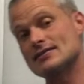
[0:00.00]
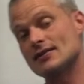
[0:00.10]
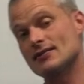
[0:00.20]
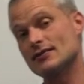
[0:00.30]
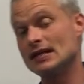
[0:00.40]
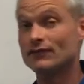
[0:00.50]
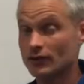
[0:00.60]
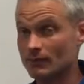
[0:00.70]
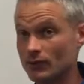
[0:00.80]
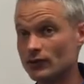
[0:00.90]
So
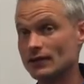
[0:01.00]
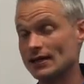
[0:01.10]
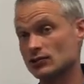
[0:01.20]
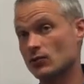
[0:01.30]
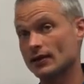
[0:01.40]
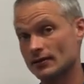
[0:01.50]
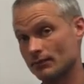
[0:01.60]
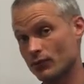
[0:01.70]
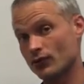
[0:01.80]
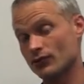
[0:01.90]
even the Moon has quite an
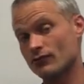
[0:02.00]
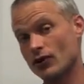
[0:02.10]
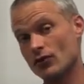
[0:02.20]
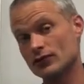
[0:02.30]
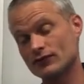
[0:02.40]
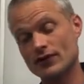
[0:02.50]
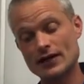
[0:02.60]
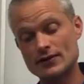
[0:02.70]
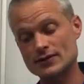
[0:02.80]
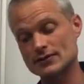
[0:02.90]
important role as
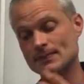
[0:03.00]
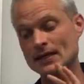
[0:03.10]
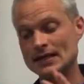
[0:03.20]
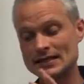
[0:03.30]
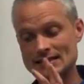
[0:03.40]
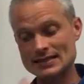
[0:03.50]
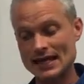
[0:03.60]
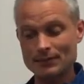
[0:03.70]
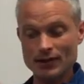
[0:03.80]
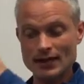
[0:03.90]
far as
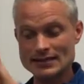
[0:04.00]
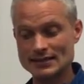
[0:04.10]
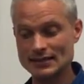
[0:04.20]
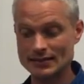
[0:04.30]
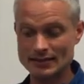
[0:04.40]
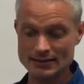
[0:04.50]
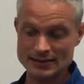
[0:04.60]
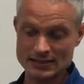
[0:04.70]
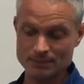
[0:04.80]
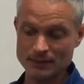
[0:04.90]
stabilizing the
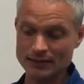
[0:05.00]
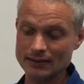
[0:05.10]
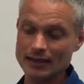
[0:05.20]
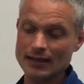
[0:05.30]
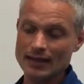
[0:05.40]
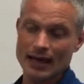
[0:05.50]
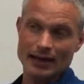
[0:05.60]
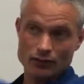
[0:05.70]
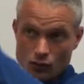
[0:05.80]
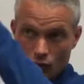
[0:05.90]
spin
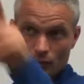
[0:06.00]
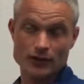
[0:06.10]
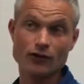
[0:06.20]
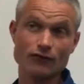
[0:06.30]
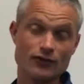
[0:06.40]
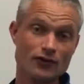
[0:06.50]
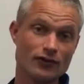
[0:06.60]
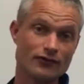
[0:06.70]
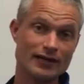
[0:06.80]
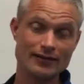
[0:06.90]
and orbit of the
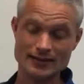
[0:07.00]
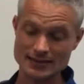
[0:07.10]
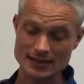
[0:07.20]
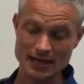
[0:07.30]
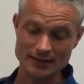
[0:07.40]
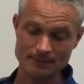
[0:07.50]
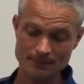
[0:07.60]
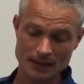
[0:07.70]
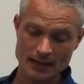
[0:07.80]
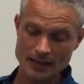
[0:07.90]
Earth around the Sun.
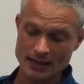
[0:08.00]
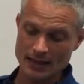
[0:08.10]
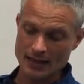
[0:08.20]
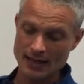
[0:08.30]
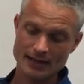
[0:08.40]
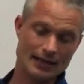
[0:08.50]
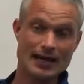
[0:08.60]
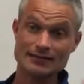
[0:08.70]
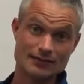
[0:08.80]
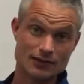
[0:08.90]
And it
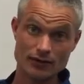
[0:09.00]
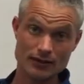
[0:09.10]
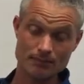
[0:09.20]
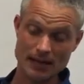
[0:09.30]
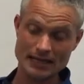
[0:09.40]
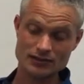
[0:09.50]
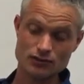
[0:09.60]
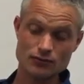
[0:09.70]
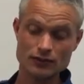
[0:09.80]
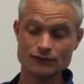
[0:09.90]
has its own impacts
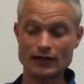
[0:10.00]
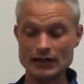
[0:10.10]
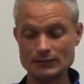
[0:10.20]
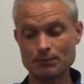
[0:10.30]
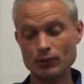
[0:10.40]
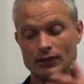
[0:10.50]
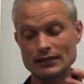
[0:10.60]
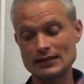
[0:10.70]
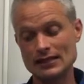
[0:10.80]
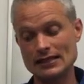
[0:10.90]
too as far as
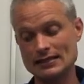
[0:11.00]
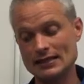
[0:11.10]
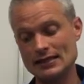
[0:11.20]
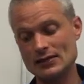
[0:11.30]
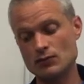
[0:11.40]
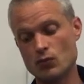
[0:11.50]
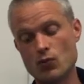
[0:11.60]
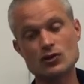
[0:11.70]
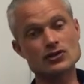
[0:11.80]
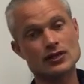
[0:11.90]
pulling the
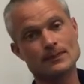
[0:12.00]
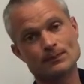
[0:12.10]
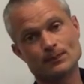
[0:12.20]
water